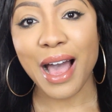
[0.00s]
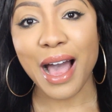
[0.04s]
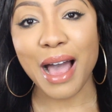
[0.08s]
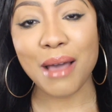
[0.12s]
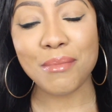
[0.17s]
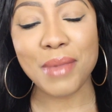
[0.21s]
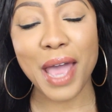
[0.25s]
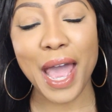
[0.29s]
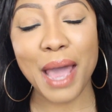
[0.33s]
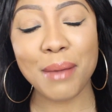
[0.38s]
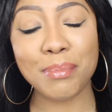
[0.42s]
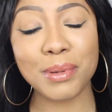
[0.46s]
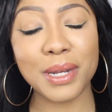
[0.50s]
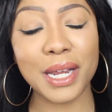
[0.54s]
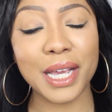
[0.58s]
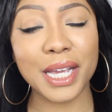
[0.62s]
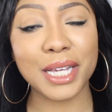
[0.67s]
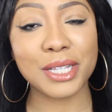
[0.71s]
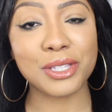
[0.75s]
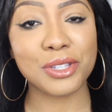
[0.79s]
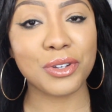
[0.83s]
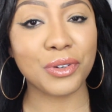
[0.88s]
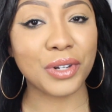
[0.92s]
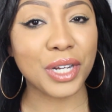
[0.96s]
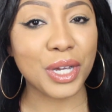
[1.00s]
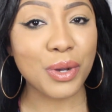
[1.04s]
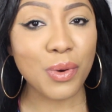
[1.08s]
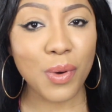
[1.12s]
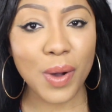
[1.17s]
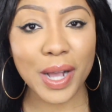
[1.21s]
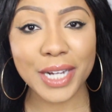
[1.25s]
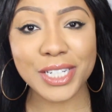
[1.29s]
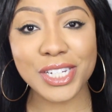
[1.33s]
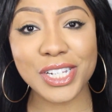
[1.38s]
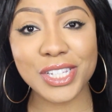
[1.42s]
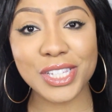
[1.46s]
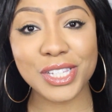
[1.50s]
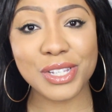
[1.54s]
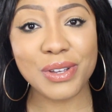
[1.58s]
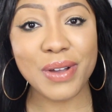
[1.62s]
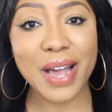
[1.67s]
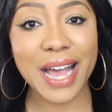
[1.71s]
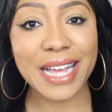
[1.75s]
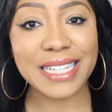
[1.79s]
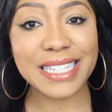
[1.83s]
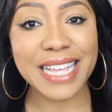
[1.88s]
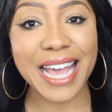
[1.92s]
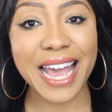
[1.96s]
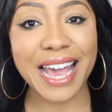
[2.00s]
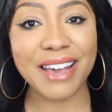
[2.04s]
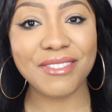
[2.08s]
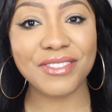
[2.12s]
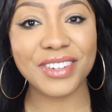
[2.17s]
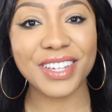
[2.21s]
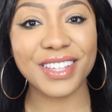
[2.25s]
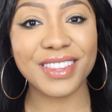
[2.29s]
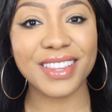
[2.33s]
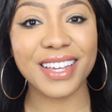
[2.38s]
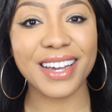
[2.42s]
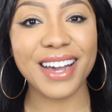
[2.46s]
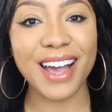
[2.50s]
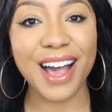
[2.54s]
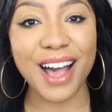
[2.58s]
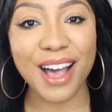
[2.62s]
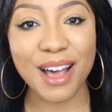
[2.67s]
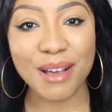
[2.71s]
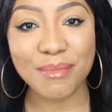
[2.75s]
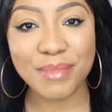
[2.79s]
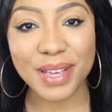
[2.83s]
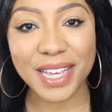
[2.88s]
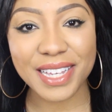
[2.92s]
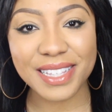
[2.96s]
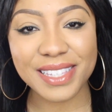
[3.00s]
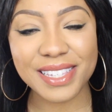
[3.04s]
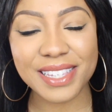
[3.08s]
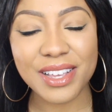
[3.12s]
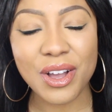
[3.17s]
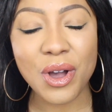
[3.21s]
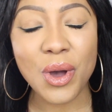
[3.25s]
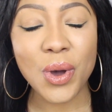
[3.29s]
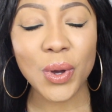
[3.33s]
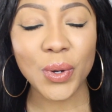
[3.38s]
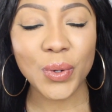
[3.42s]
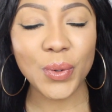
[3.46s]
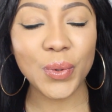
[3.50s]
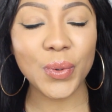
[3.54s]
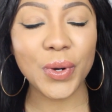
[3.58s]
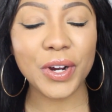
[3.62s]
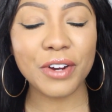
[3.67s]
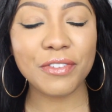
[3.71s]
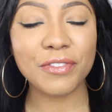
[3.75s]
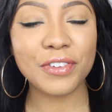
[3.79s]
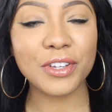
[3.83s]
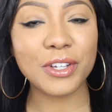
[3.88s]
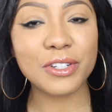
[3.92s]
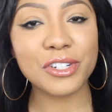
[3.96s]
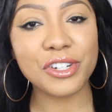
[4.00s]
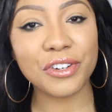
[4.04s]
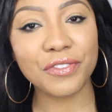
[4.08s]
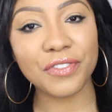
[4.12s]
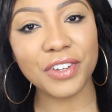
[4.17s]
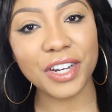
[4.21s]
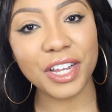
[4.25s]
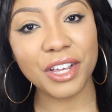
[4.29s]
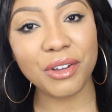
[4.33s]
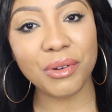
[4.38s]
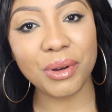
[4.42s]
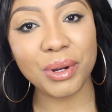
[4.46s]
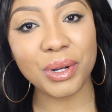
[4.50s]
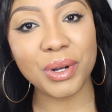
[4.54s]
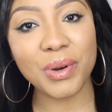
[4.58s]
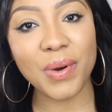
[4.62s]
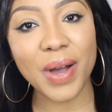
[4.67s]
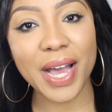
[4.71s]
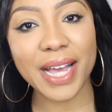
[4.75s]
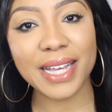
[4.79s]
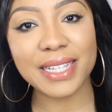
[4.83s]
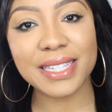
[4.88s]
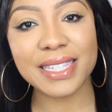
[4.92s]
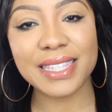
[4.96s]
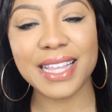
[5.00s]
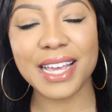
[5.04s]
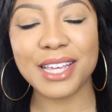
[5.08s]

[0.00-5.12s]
I'm happy to answer any questions you guys have in the comments or future video requests.